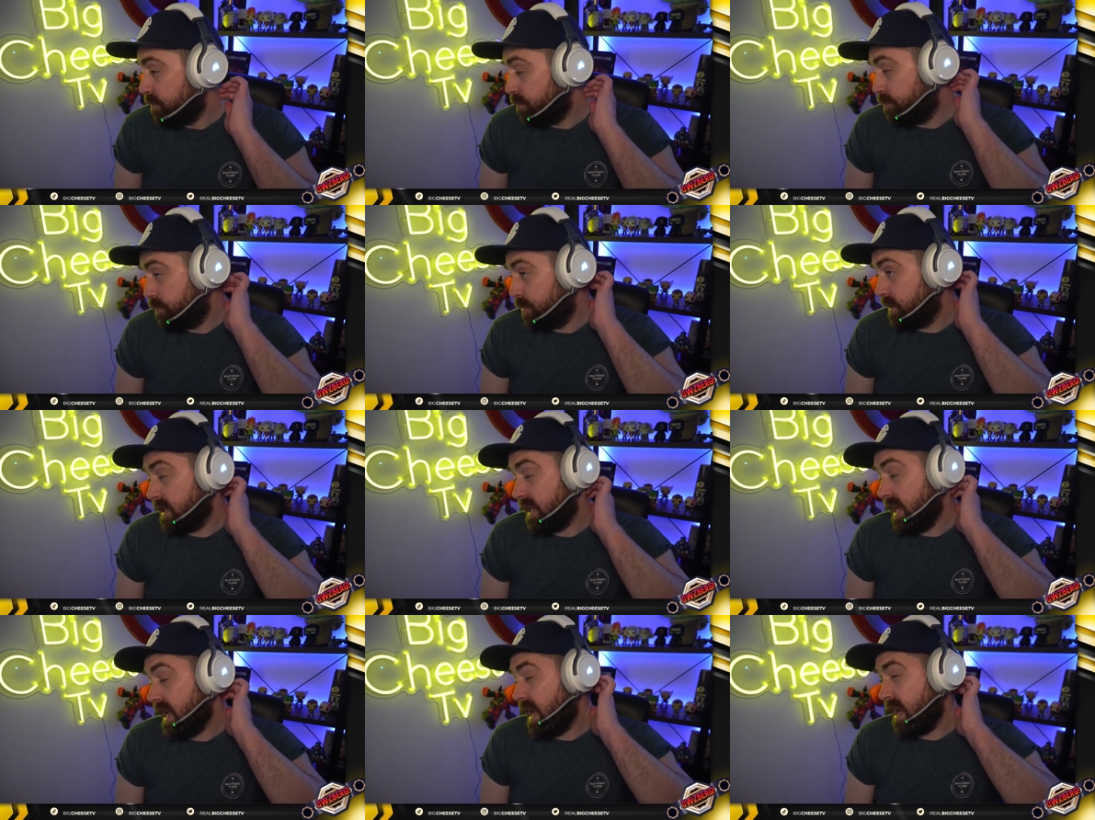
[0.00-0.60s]
But
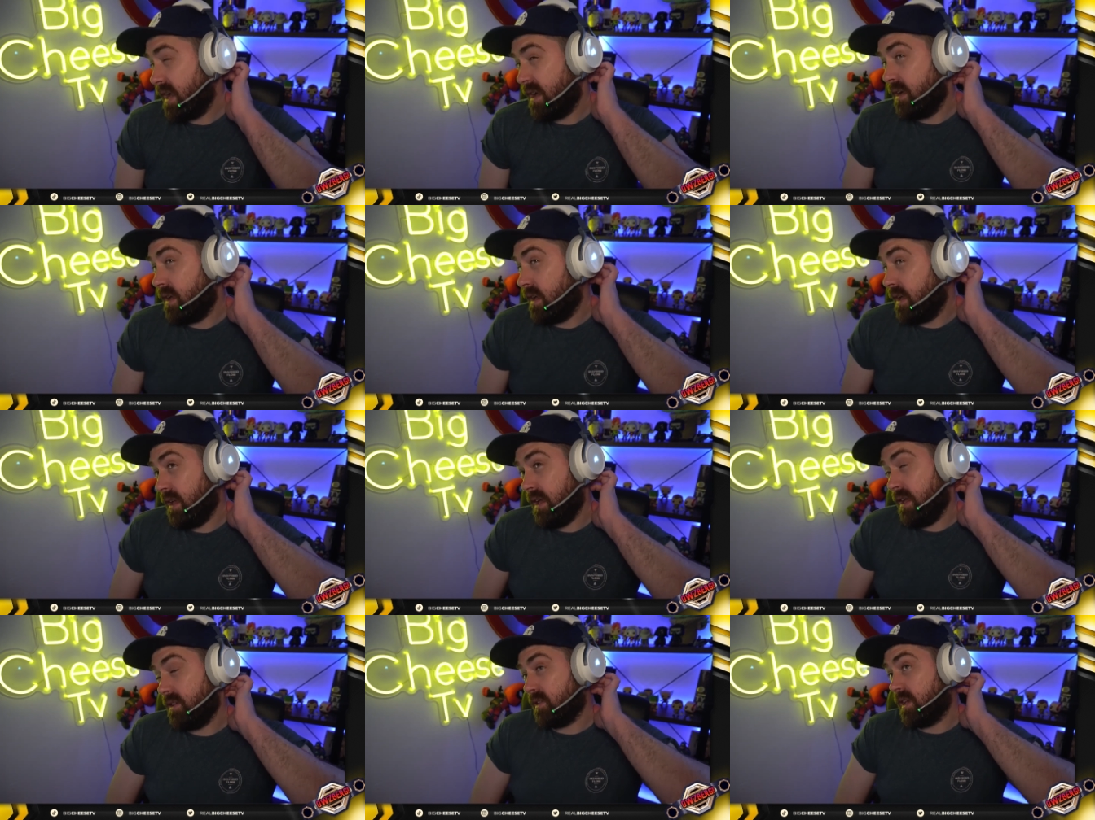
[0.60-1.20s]

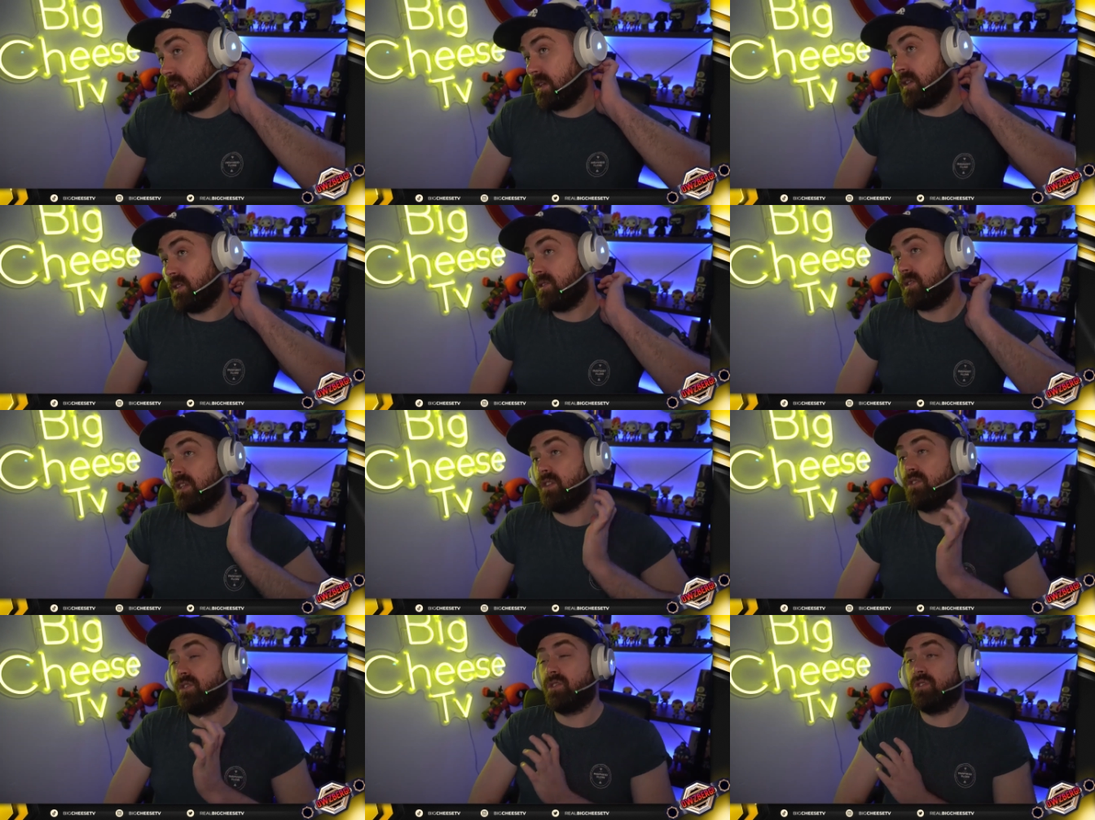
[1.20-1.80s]
yeah, as I
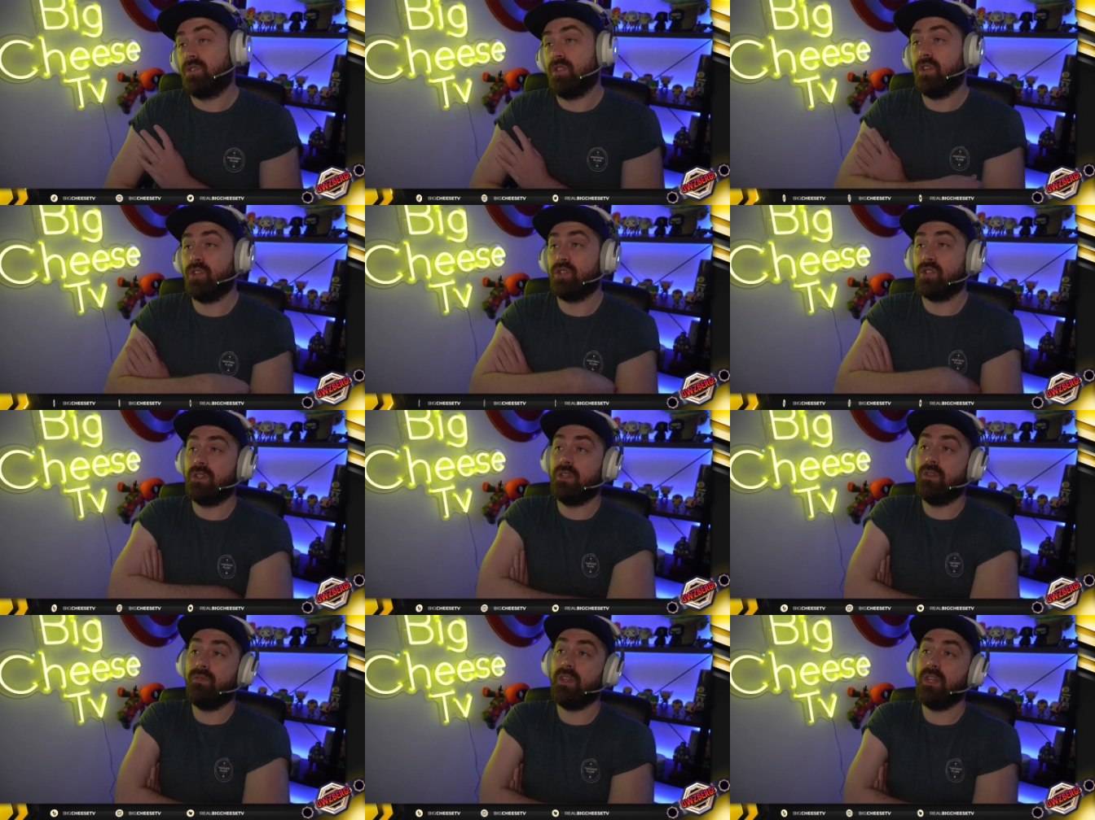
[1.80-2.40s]
continued to search
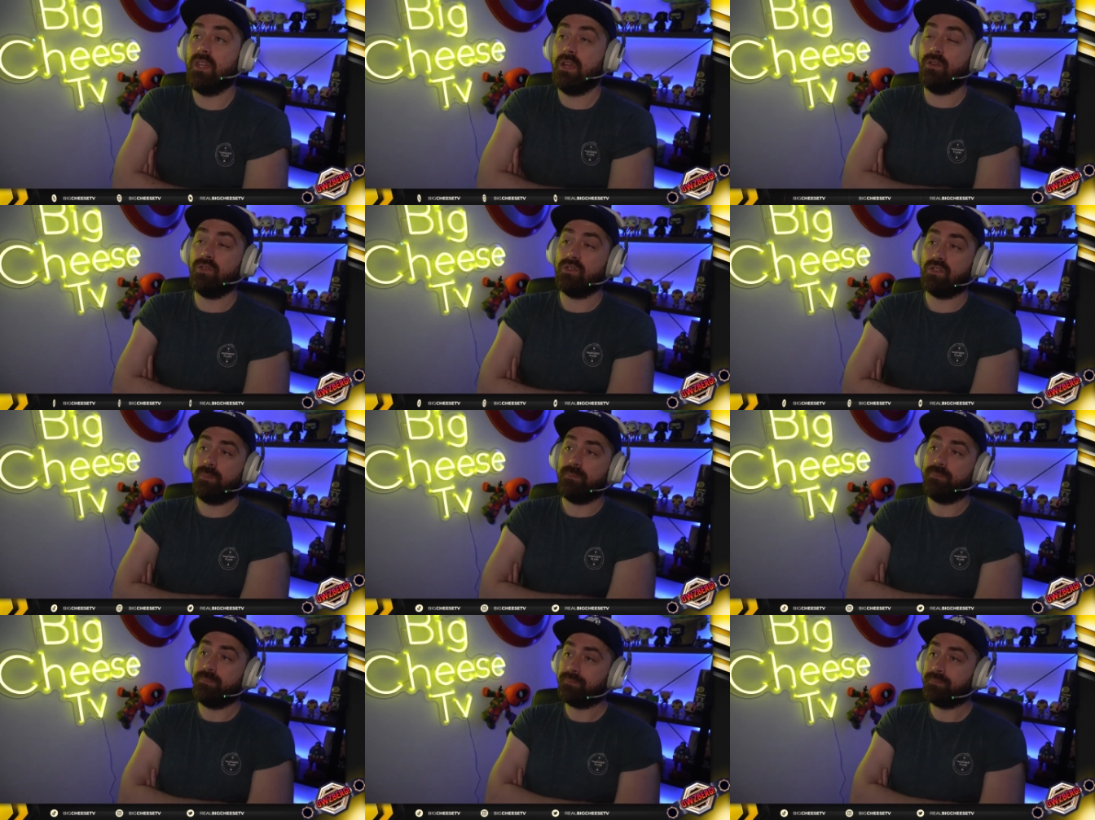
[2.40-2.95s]
in the videos,